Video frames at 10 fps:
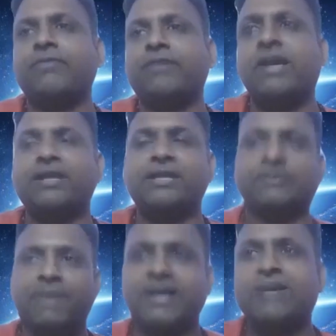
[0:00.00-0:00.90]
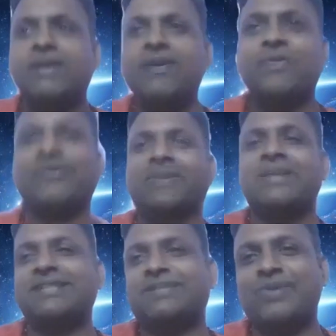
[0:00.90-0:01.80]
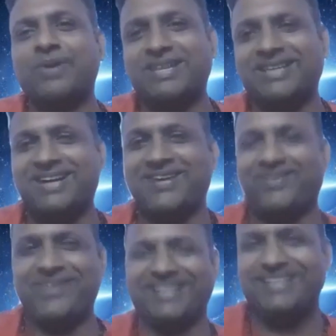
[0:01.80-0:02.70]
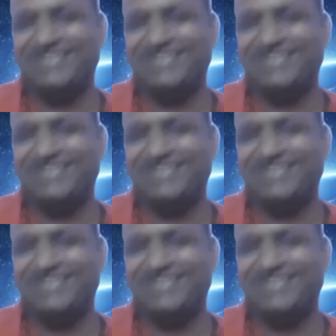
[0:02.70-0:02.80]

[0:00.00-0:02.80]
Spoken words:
100 years back, you could have said more on that topic.